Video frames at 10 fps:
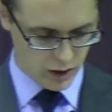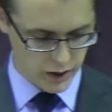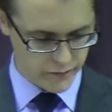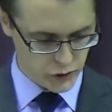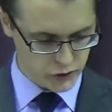
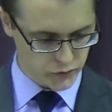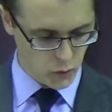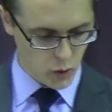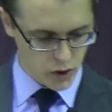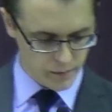In verse
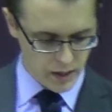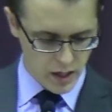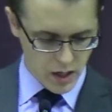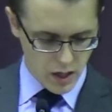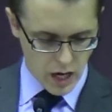four,
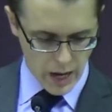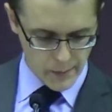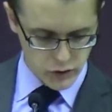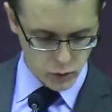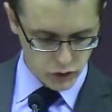I
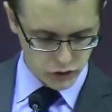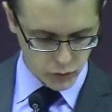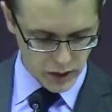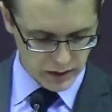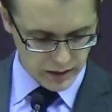rejoice
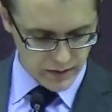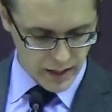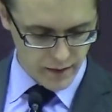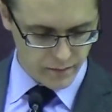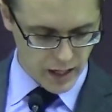greatly
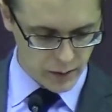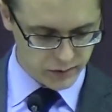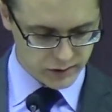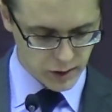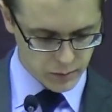that I
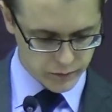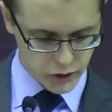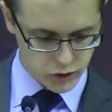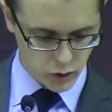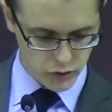found some of
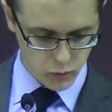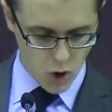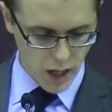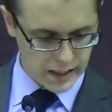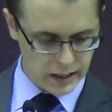your children
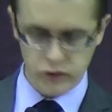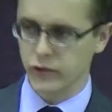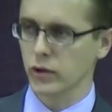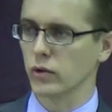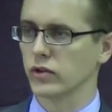walking in
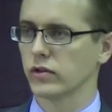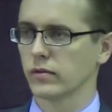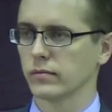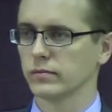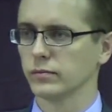truth.
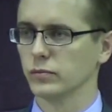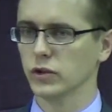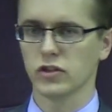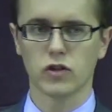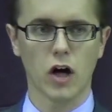
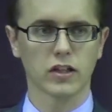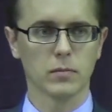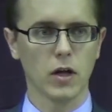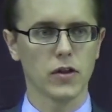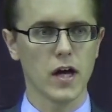We just talked
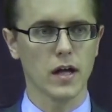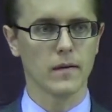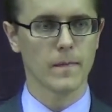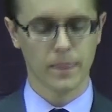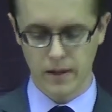about that,
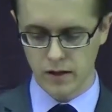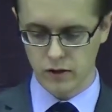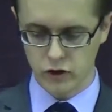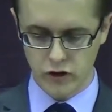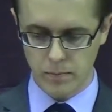
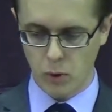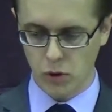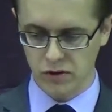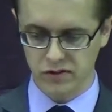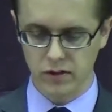the
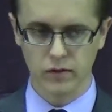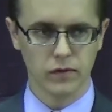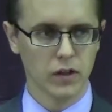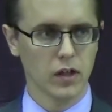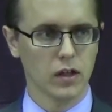importance
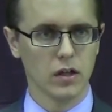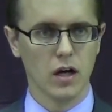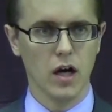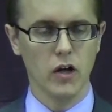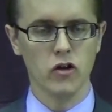of
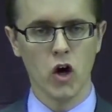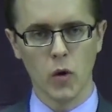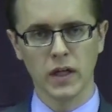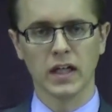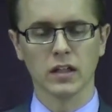uh,
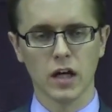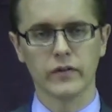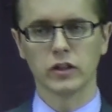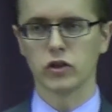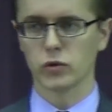knowing and
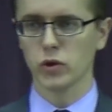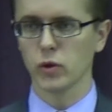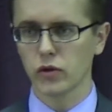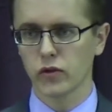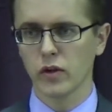loving the
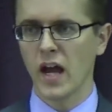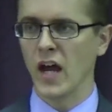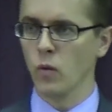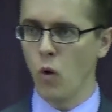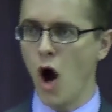truth
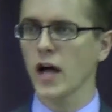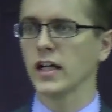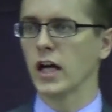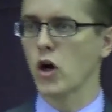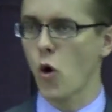and
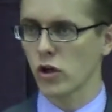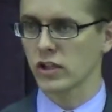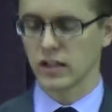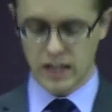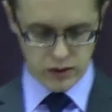walking
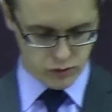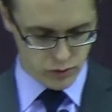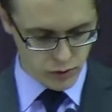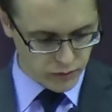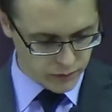according to that
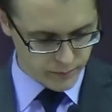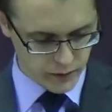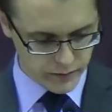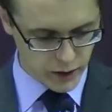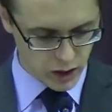truth,
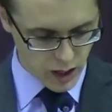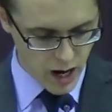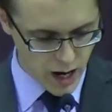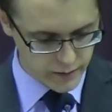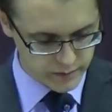living our
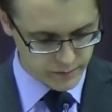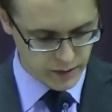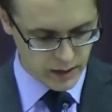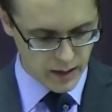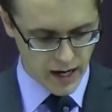lives,
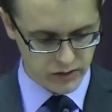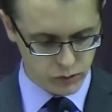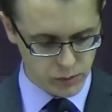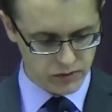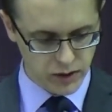as
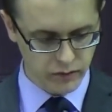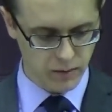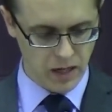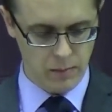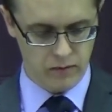we receive
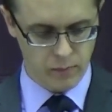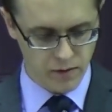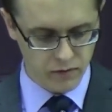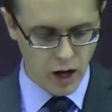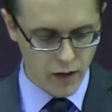commandment from
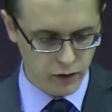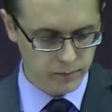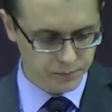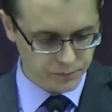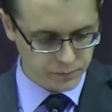the Father.